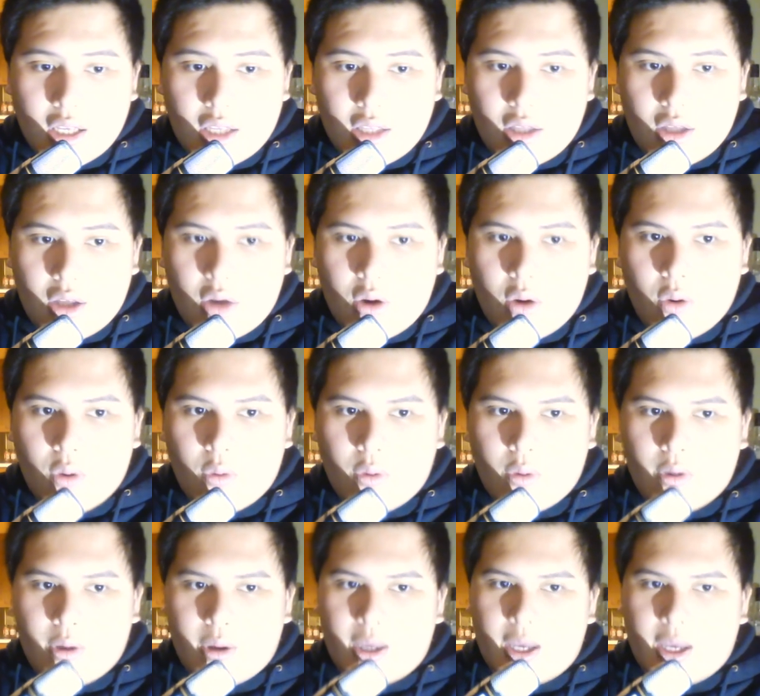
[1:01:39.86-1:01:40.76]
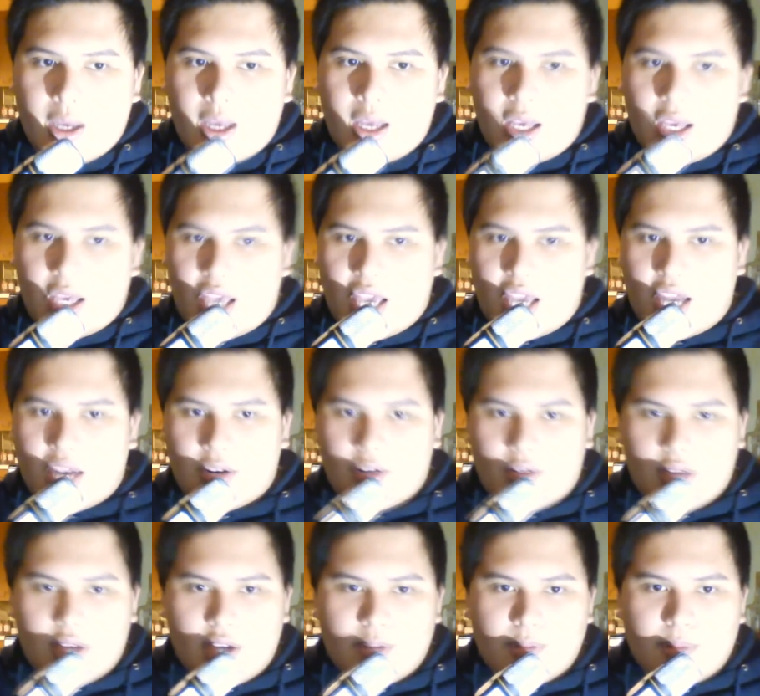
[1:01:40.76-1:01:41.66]
No, it hadn't
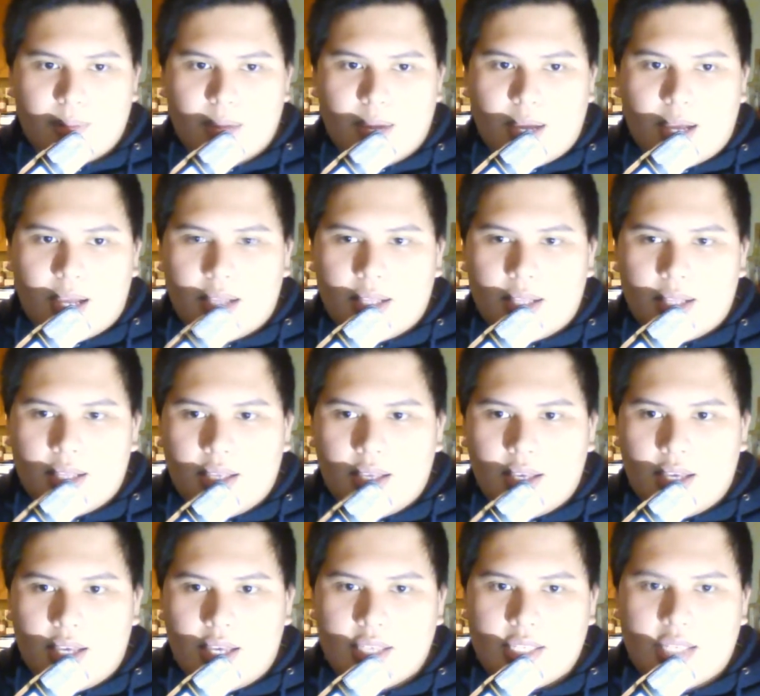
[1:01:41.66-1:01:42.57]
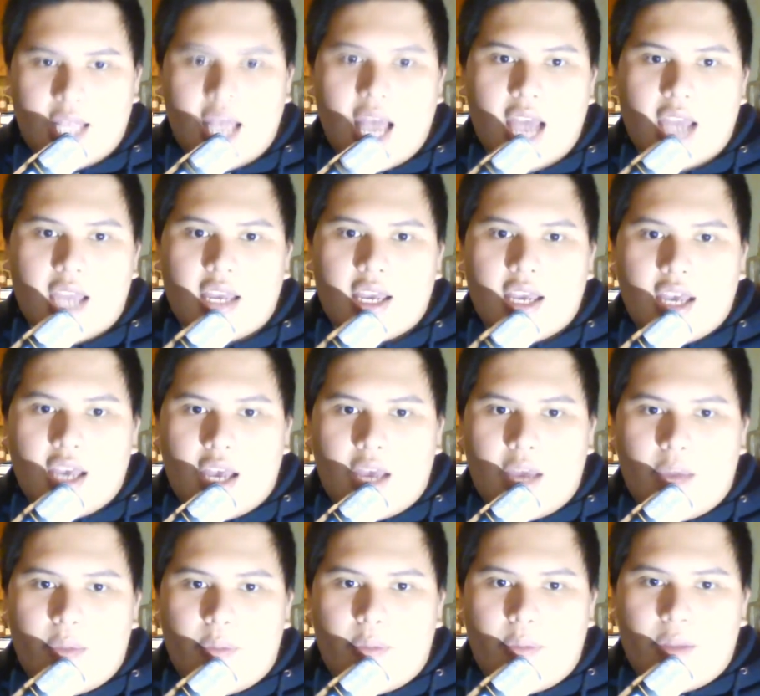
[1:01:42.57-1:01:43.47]
crossed my mind. It's a lie.
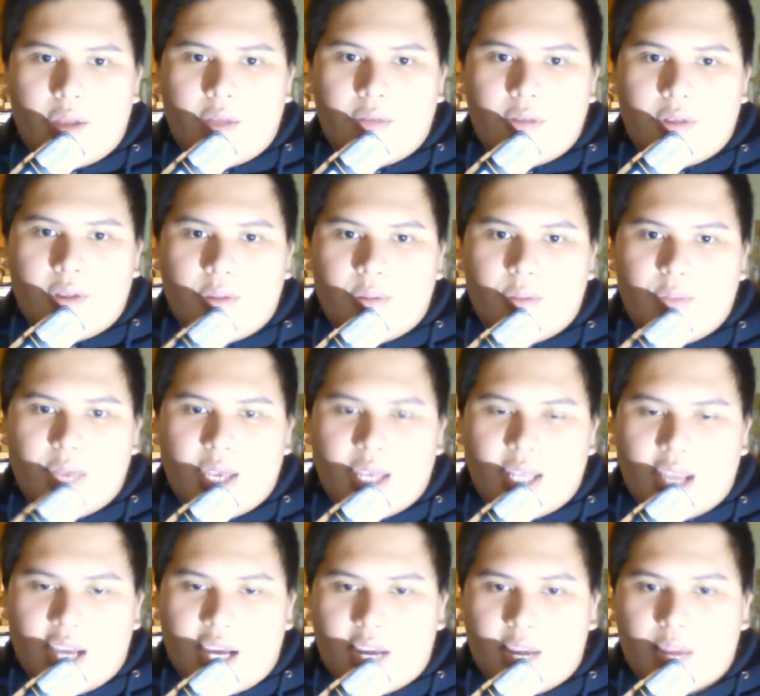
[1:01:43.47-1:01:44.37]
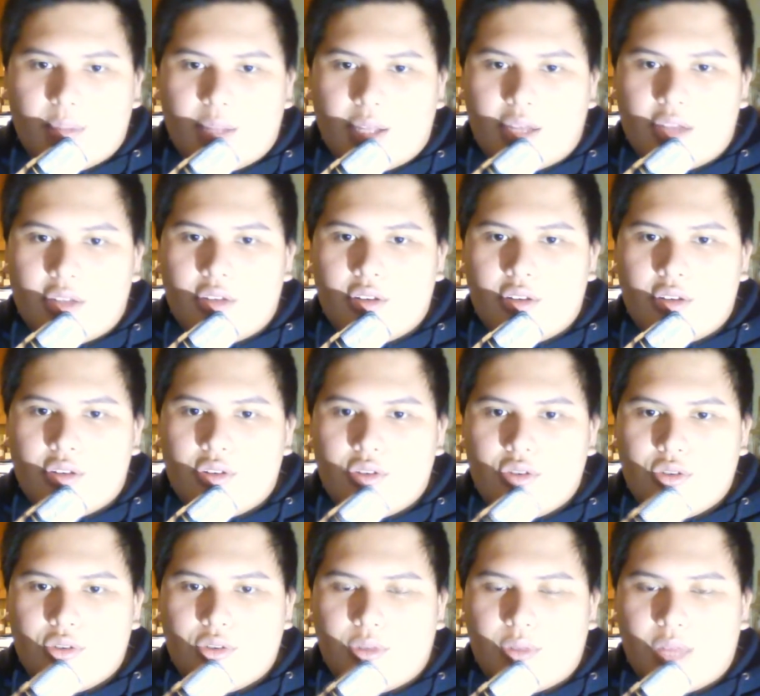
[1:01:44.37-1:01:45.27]
A benefit of being an Ironblood.
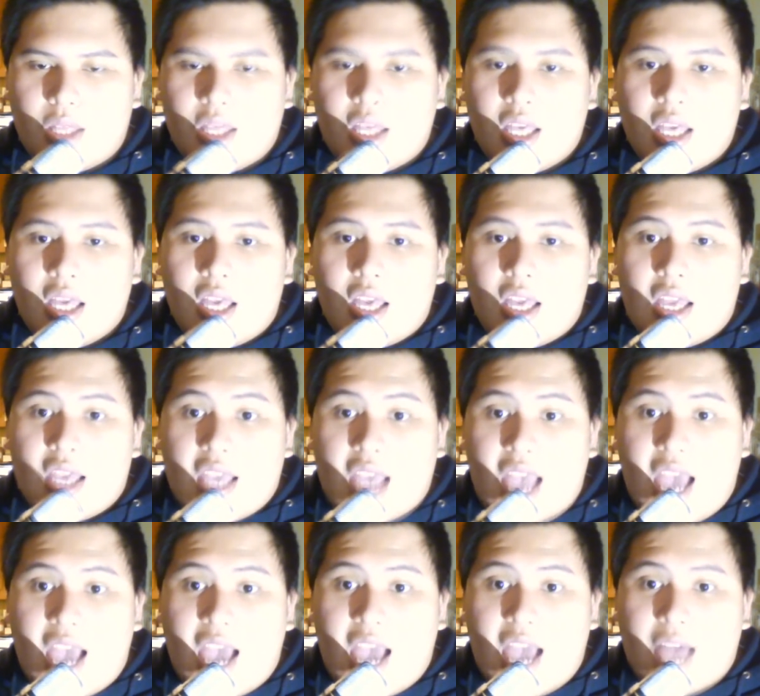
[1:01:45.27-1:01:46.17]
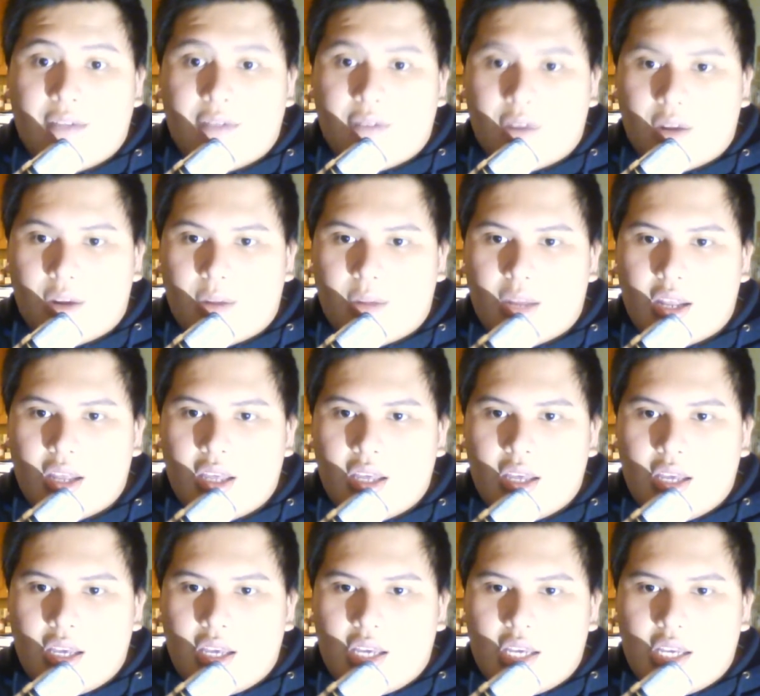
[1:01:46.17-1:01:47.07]
Truthfully, he had thought about it.
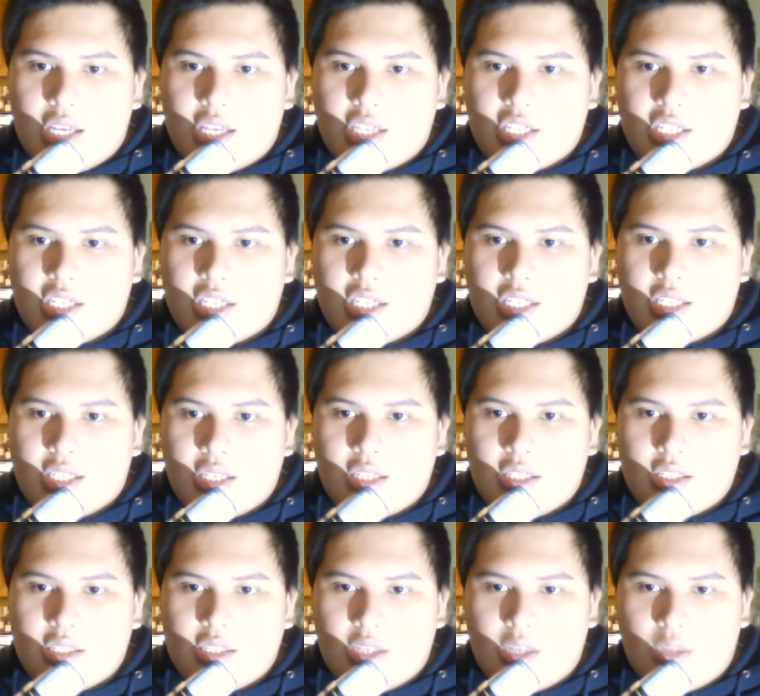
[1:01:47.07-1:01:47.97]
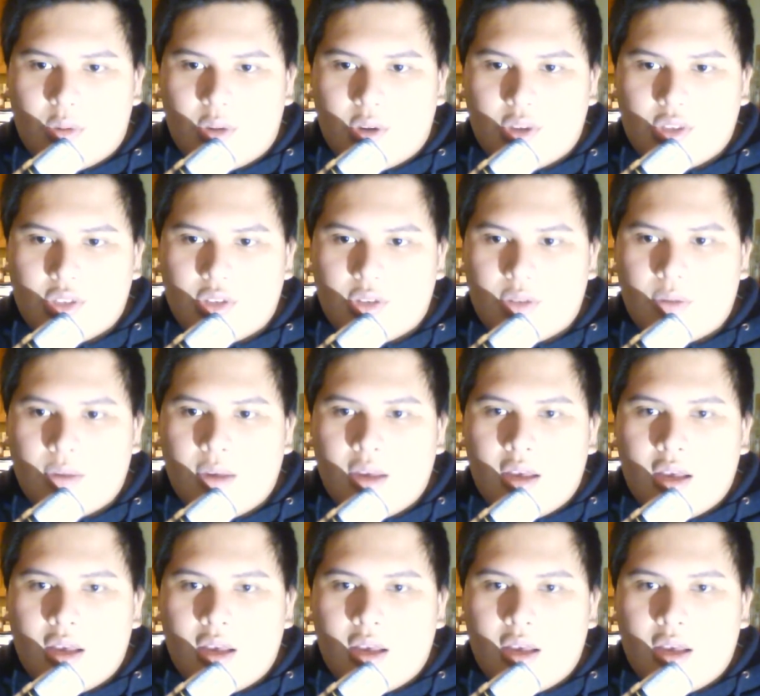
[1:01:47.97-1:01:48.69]
He just didn't want to.